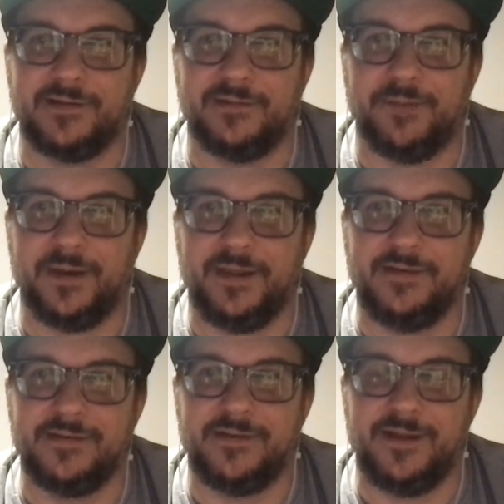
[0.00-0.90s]
He's been
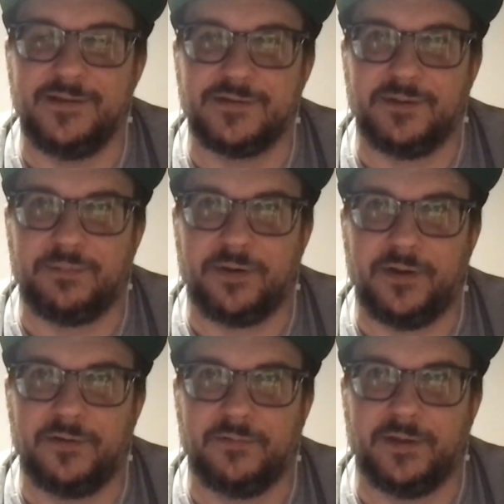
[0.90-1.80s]
injury
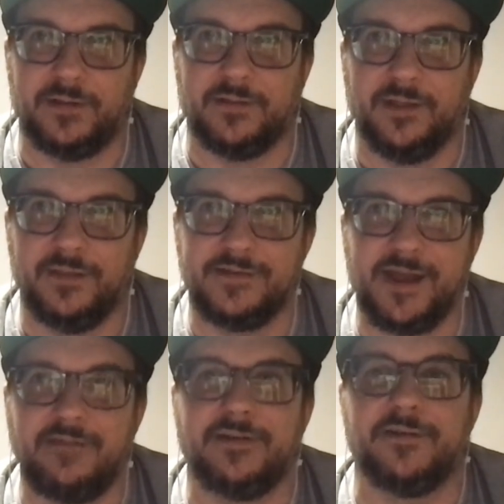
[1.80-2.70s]
prone. Well, the
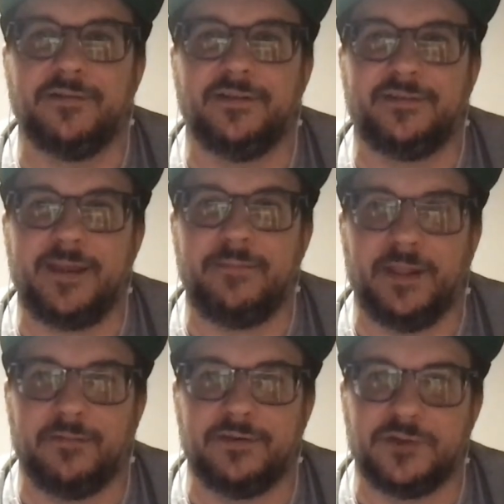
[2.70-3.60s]
Giants are doing the same
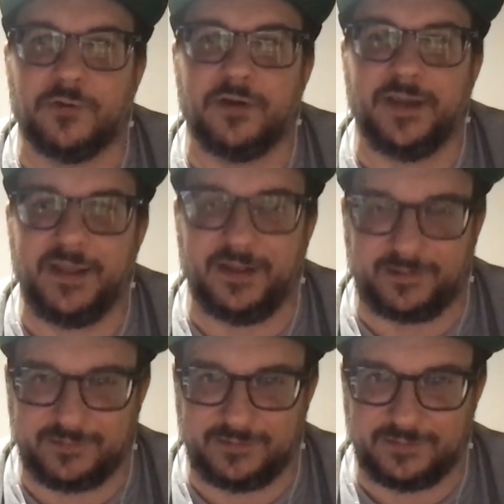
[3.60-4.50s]
thing with Jordan
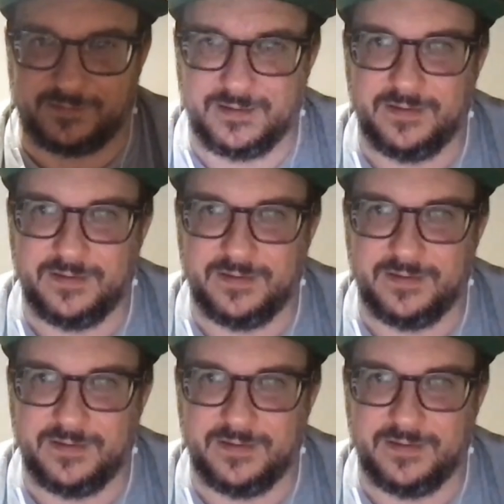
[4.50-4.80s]
Hicks.